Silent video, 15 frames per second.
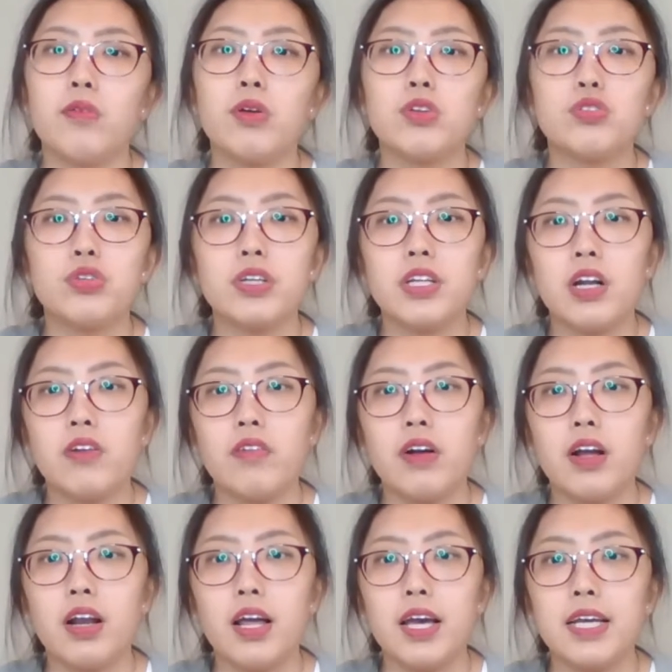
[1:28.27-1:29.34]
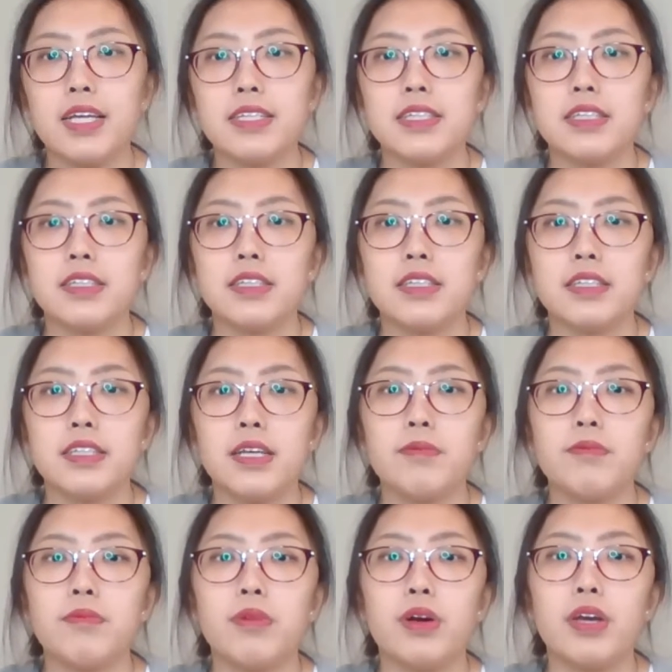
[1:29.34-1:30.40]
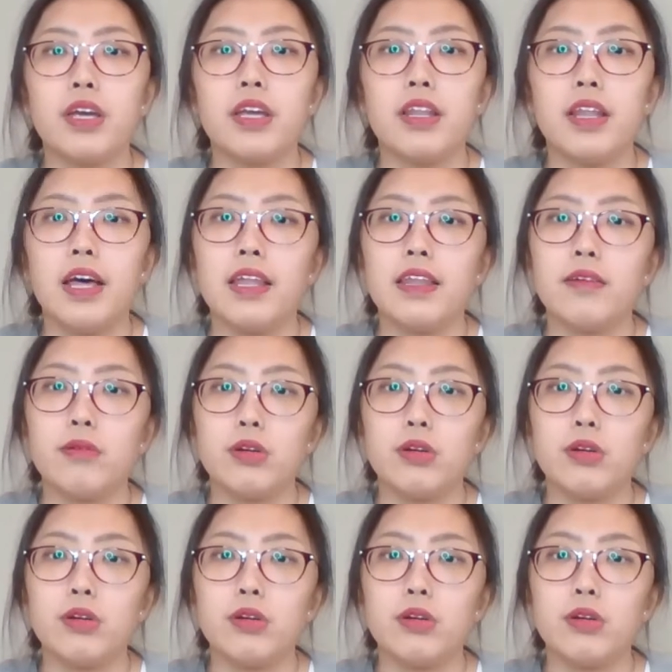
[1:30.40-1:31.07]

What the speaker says: we treat our clients in the same way that